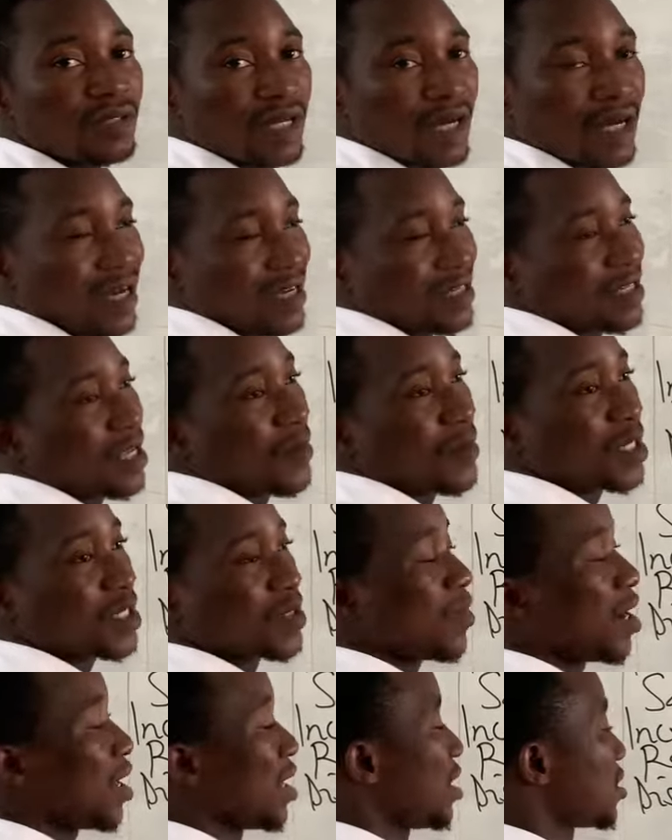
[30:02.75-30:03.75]
the customer's
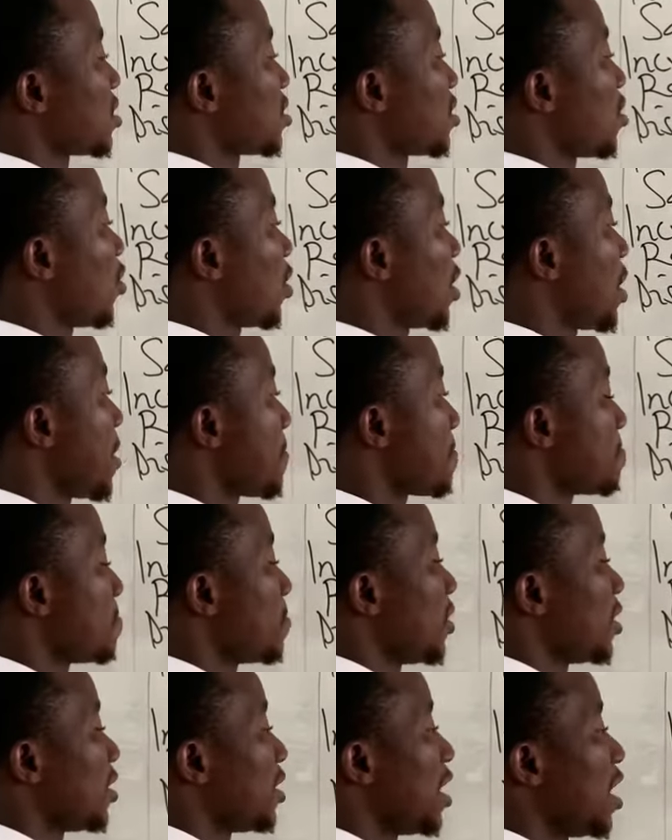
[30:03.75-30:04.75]
balance. Okay.
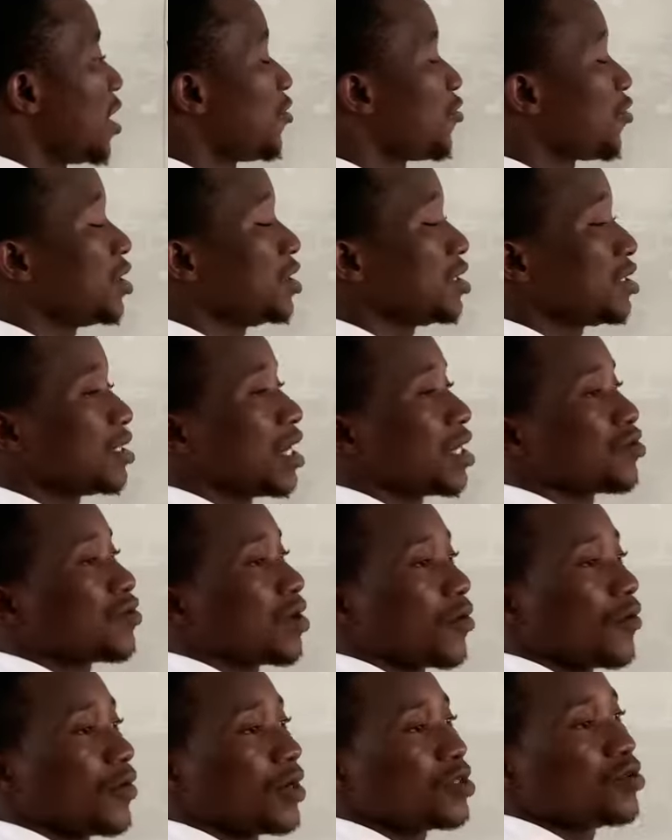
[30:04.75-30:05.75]
The entry is that we are
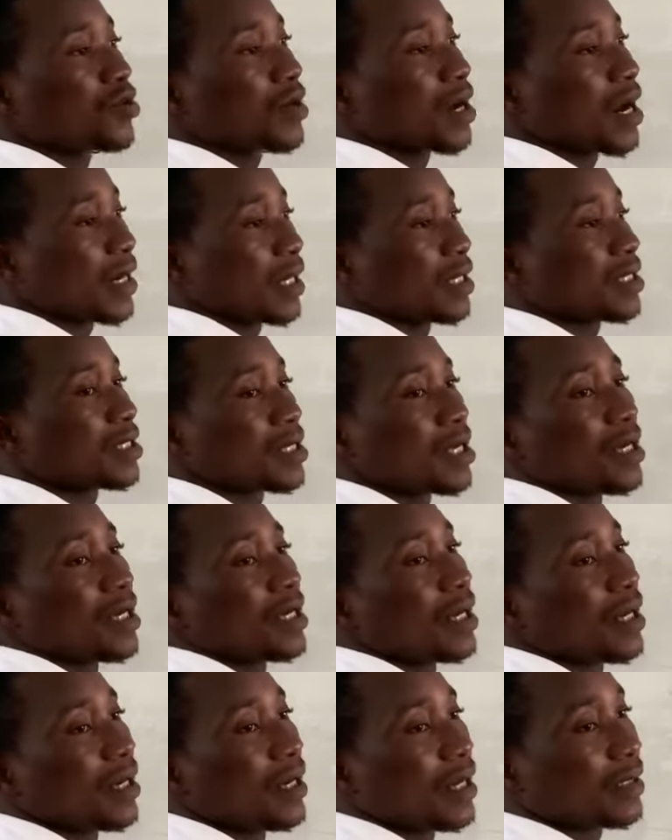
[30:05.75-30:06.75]
going to credit
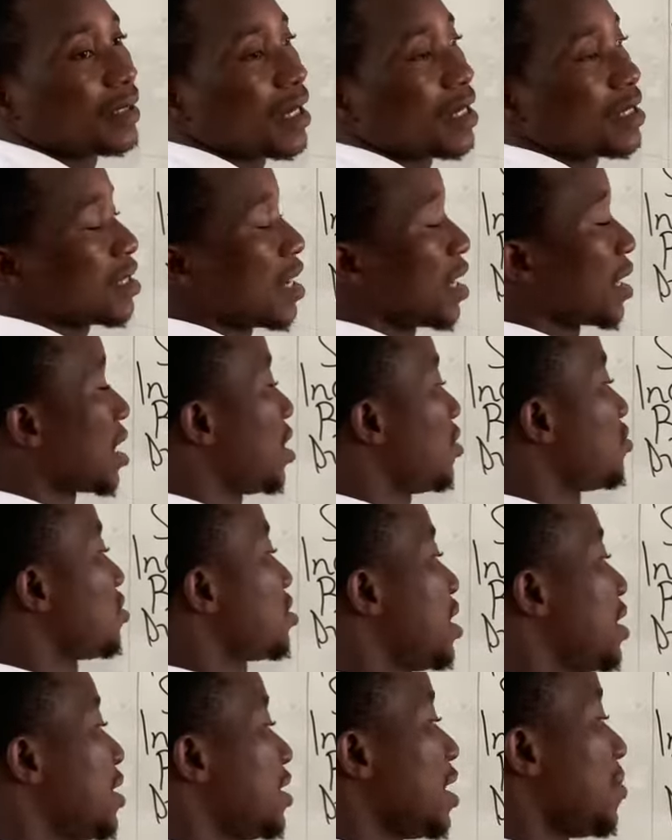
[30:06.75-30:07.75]
the debtor's account,
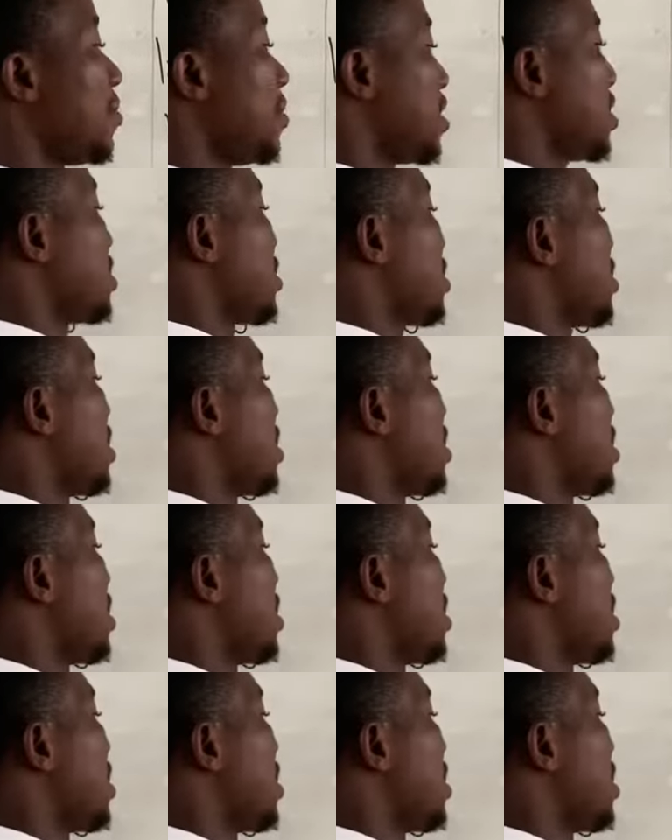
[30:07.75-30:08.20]
the debit,